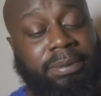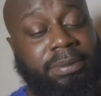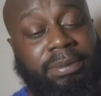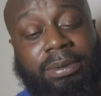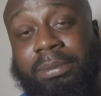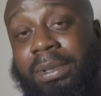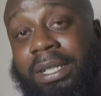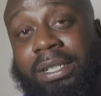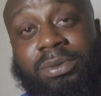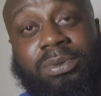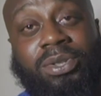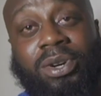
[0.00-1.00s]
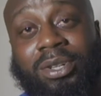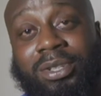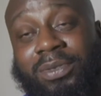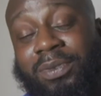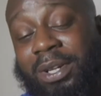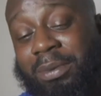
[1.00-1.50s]
niggas was hard as
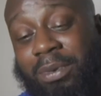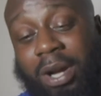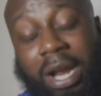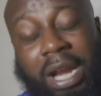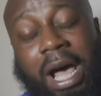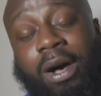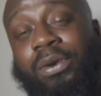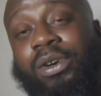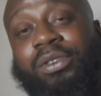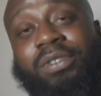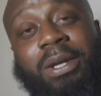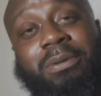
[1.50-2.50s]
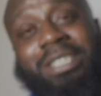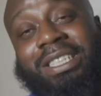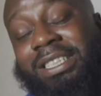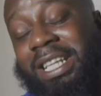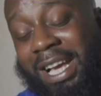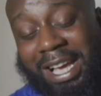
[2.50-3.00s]
fuck, bro. And I don't know if they was
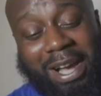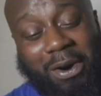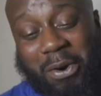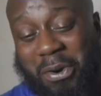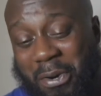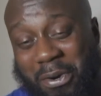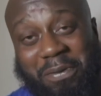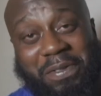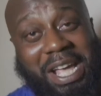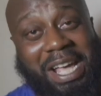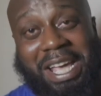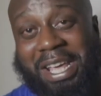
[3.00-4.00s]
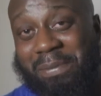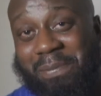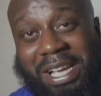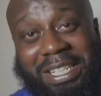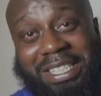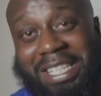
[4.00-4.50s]
just that hard or if that
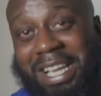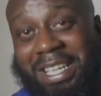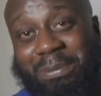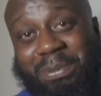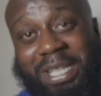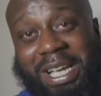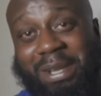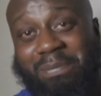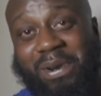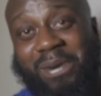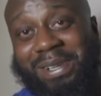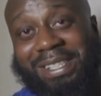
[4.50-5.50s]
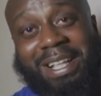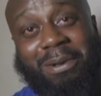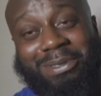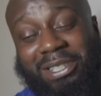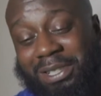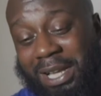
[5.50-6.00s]
animations. I keep saying it, bro, because they
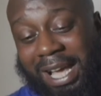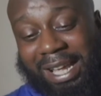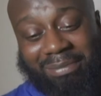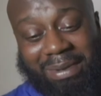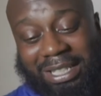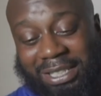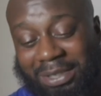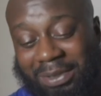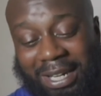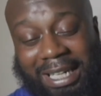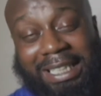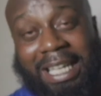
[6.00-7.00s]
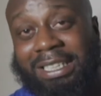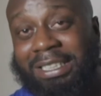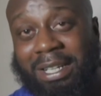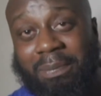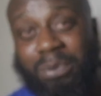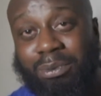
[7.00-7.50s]
was the animations on our Daily
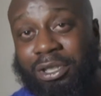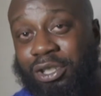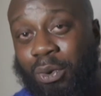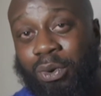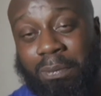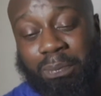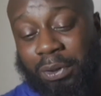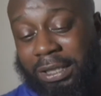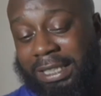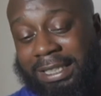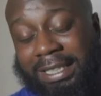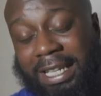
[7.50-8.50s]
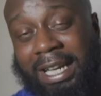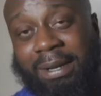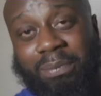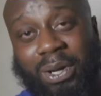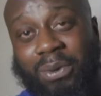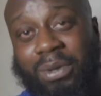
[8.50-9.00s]
Duppy was so on point this time,
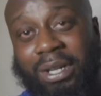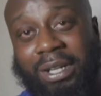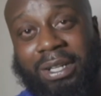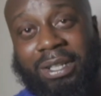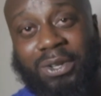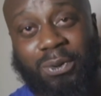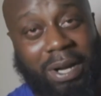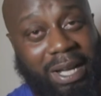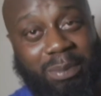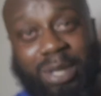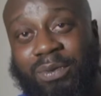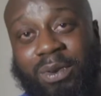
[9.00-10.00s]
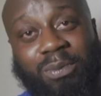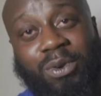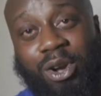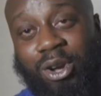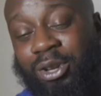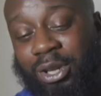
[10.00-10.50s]
bro. Correct me if I'm
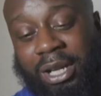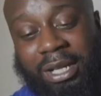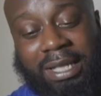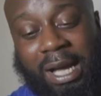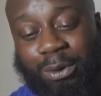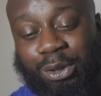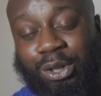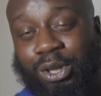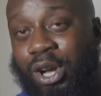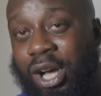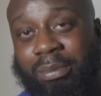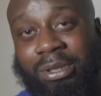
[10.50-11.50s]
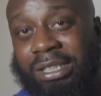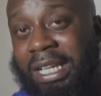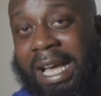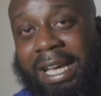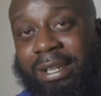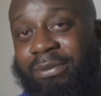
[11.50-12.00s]
wrong down in the comments.
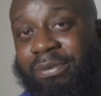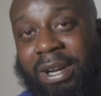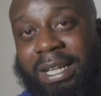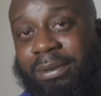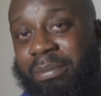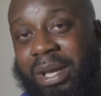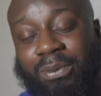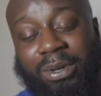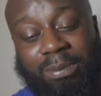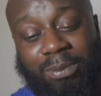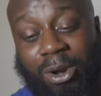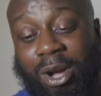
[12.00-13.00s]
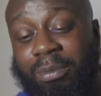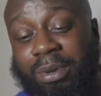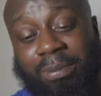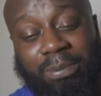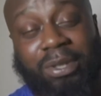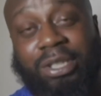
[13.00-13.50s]
I ain't afraid to admit when I'm wrong, but
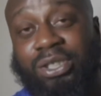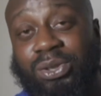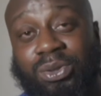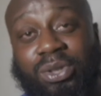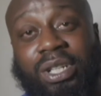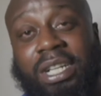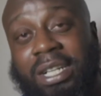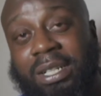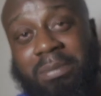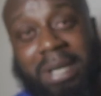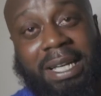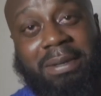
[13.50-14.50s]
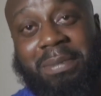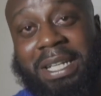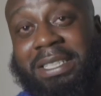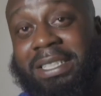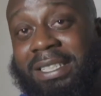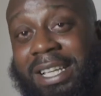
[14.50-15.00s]
I'm pretty sure them
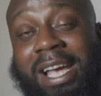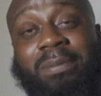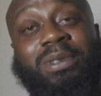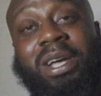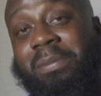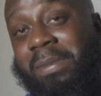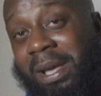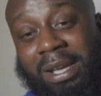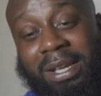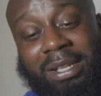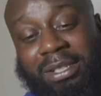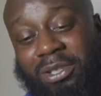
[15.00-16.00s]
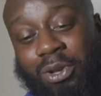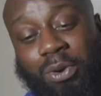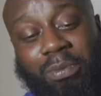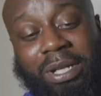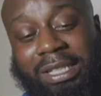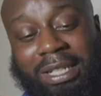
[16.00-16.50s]
animations hyped up so
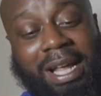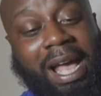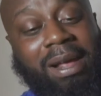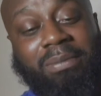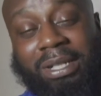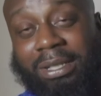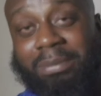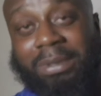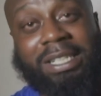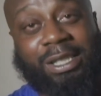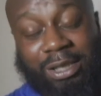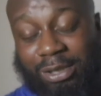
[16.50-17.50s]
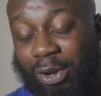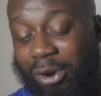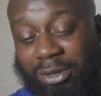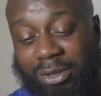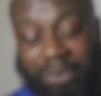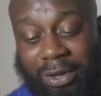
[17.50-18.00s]
much of that. But them niggas is hard
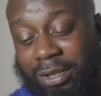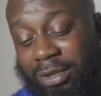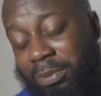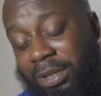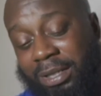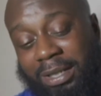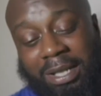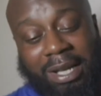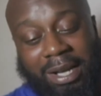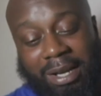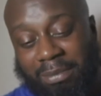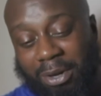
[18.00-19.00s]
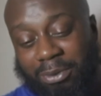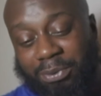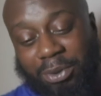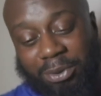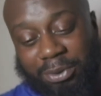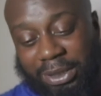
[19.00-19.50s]
as fuck to me, bro.
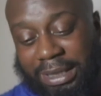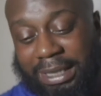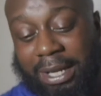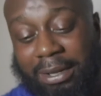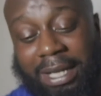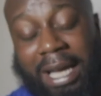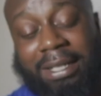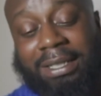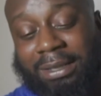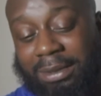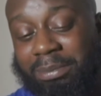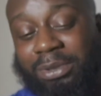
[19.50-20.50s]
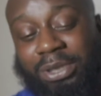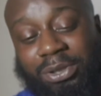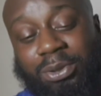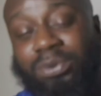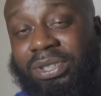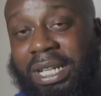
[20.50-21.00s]
Real shit. Them
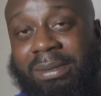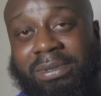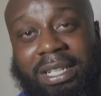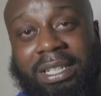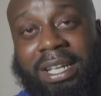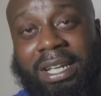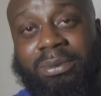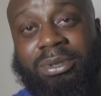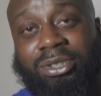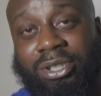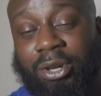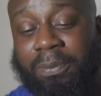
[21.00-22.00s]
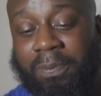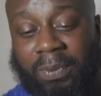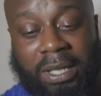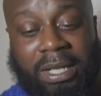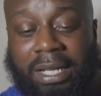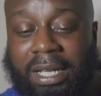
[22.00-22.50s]
two jams they did was dope.
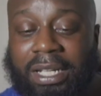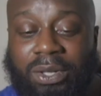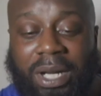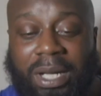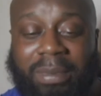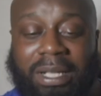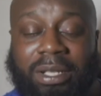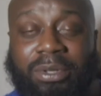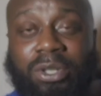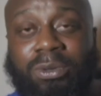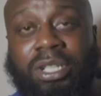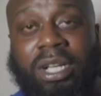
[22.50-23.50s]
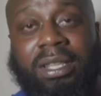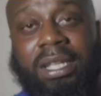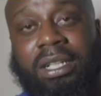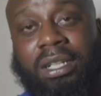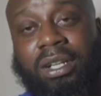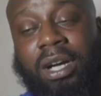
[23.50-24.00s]
Anyway, man, let me know what y'all think
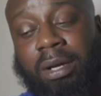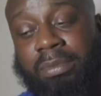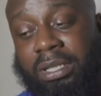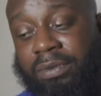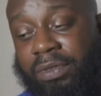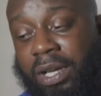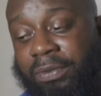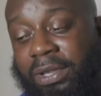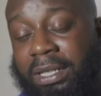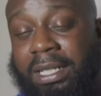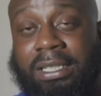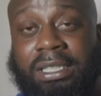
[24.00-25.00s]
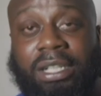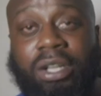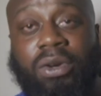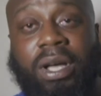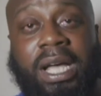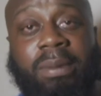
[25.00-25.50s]
in the comments. If y'all think that shit go
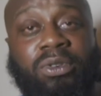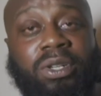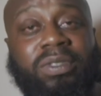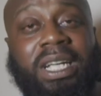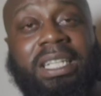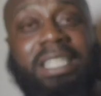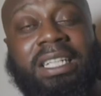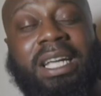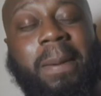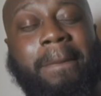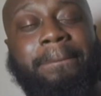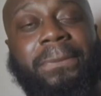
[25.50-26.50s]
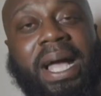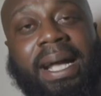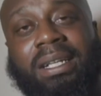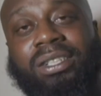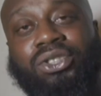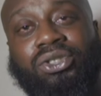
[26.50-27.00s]
ham or if they need to get back
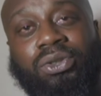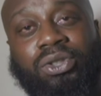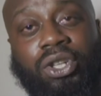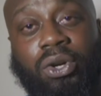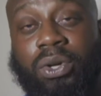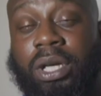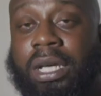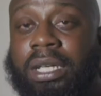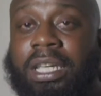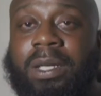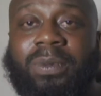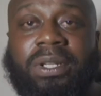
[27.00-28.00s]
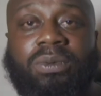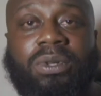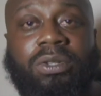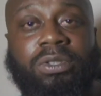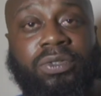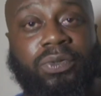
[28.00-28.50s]
in the studio. Keeping it real
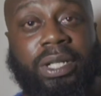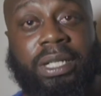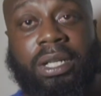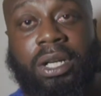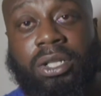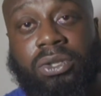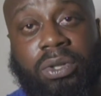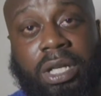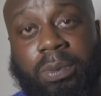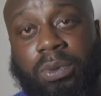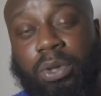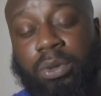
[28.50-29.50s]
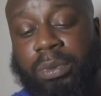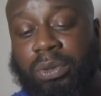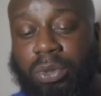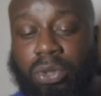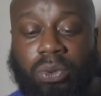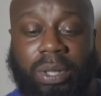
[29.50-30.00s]
was free. So keep it real with me
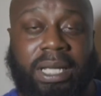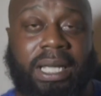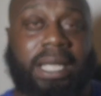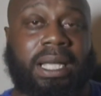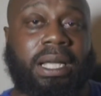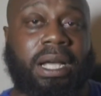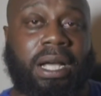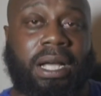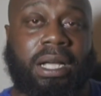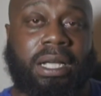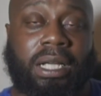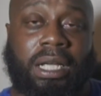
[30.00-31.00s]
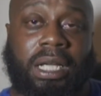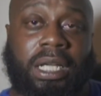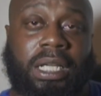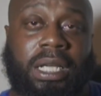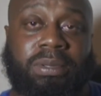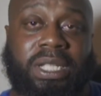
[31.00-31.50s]
real quick. And you know
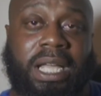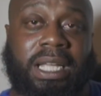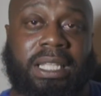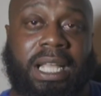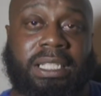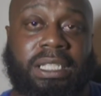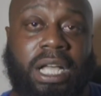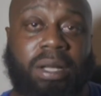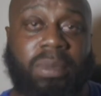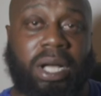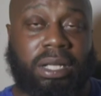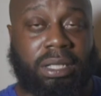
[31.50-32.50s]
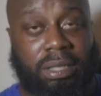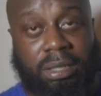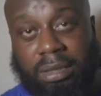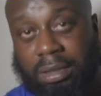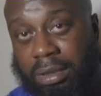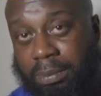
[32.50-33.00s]
what I'm saying? Hit that sub button.
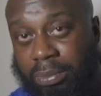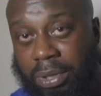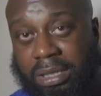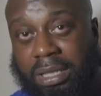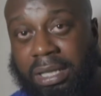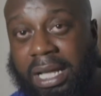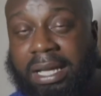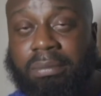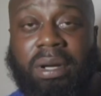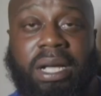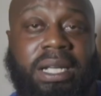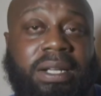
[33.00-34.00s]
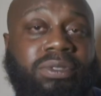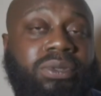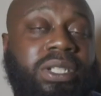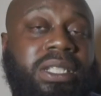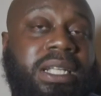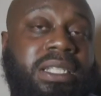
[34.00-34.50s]
Press the like button after you
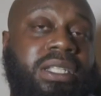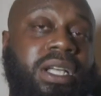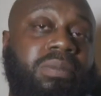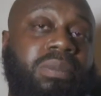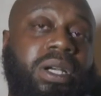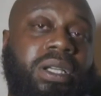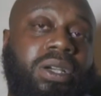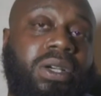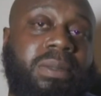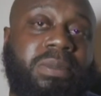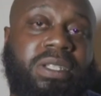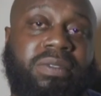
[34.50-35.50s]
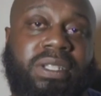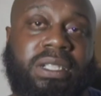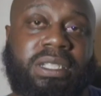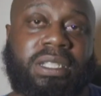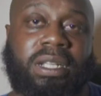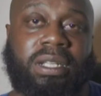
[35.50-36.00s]
hit that sub button. Go ham TV.
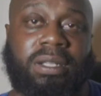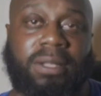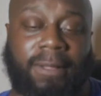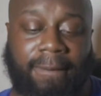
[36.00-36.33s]
Let's get it.